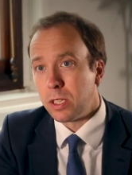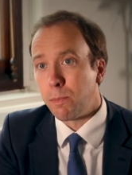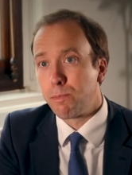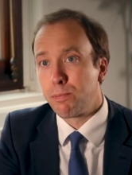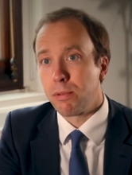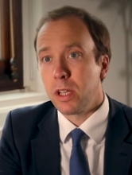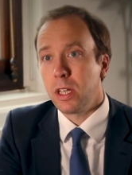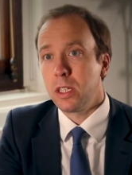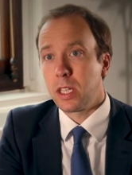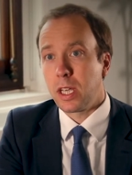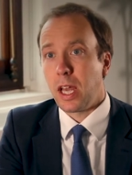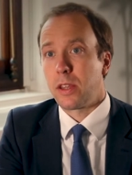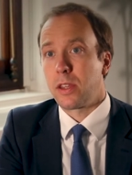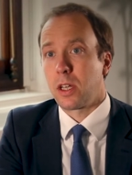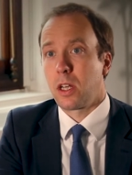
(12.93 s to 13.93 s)
to bring
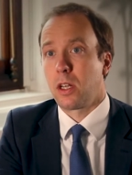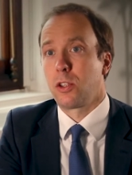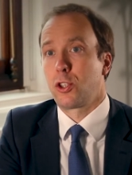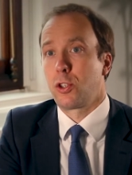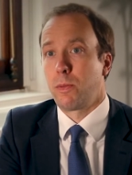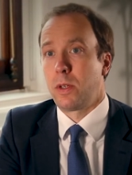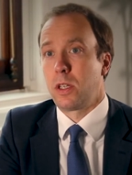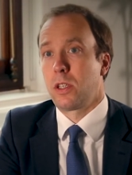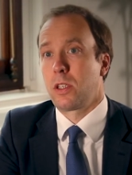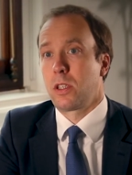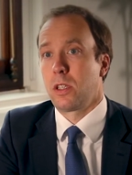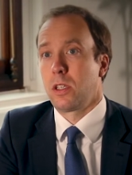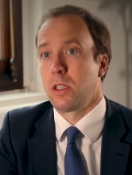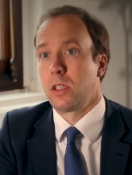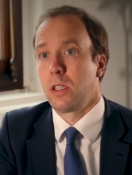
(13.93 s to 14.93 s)
together culture
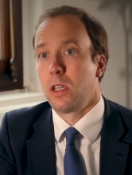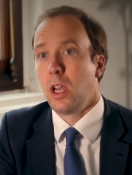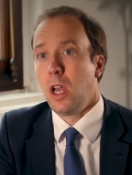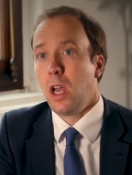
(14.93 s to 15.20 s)
ministers